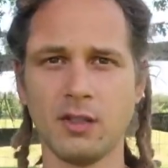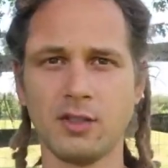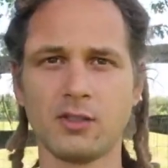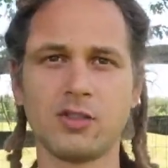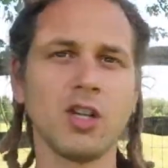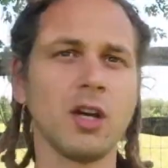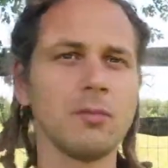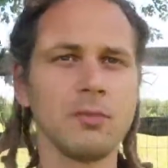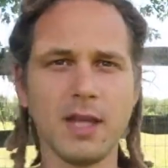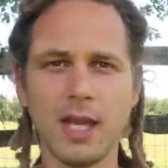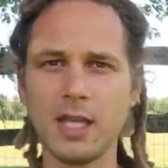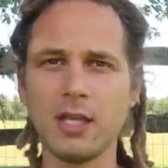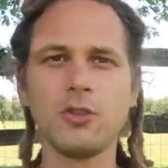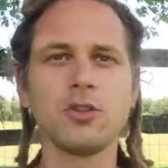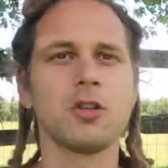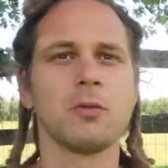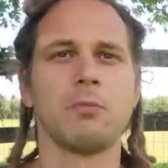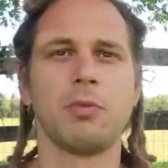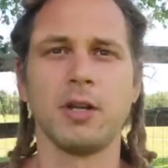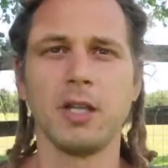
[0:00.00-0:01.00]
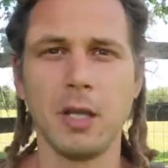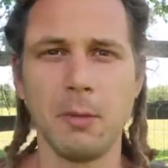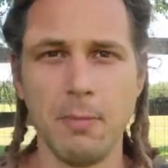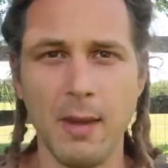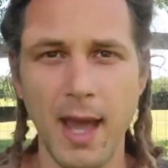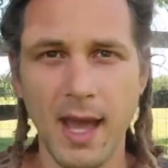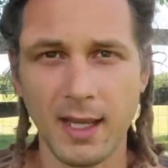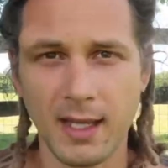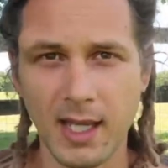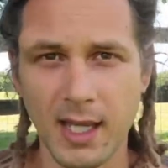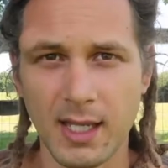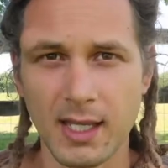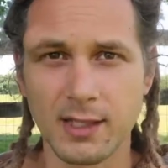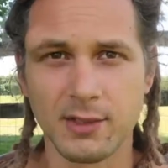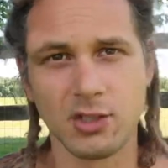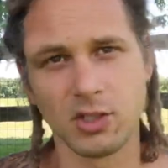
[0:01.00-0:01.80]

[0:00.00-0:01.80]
Someday you can bring it back in.